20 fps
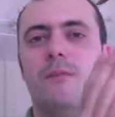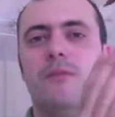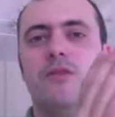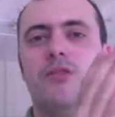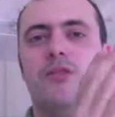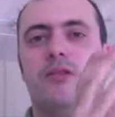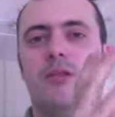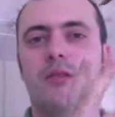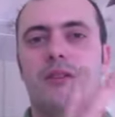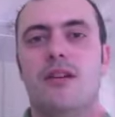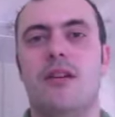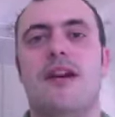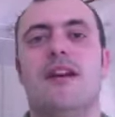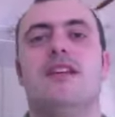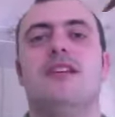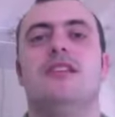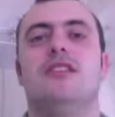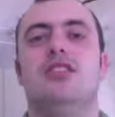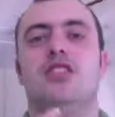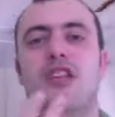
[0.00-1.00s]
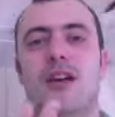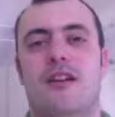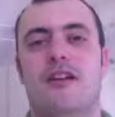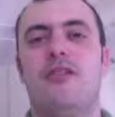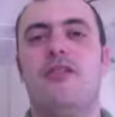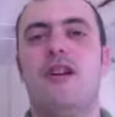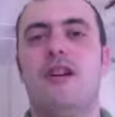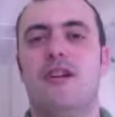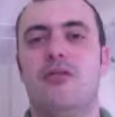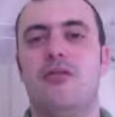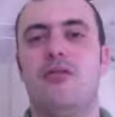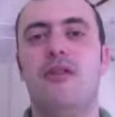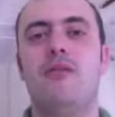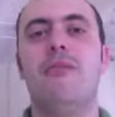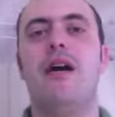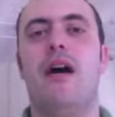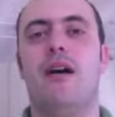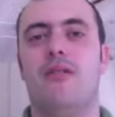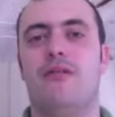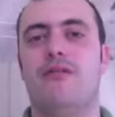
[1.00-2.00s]
so that I can generate a
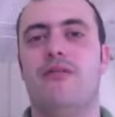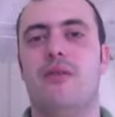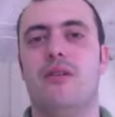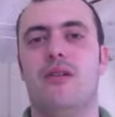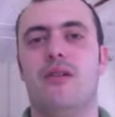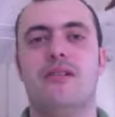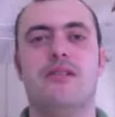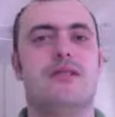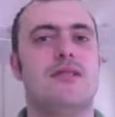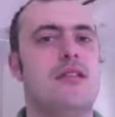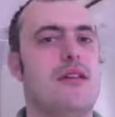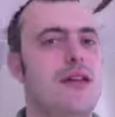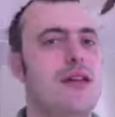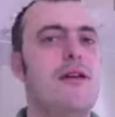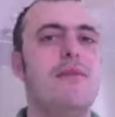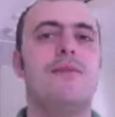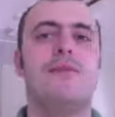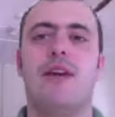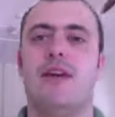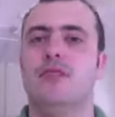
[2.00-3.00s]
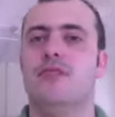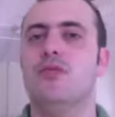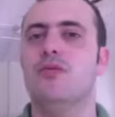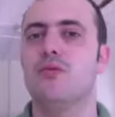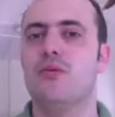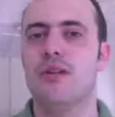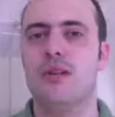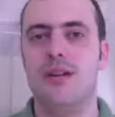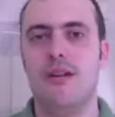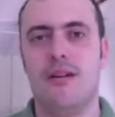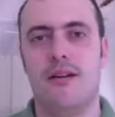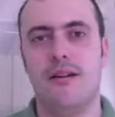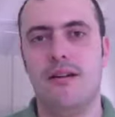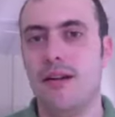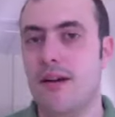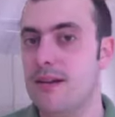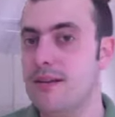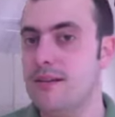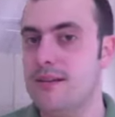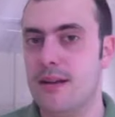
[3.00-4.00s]
rebound force, that's a really hard
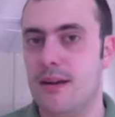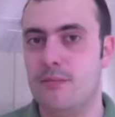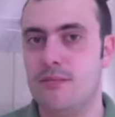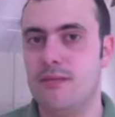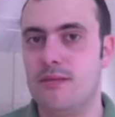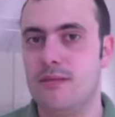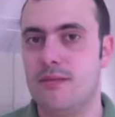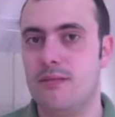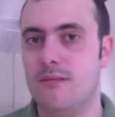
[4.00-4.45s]
concept.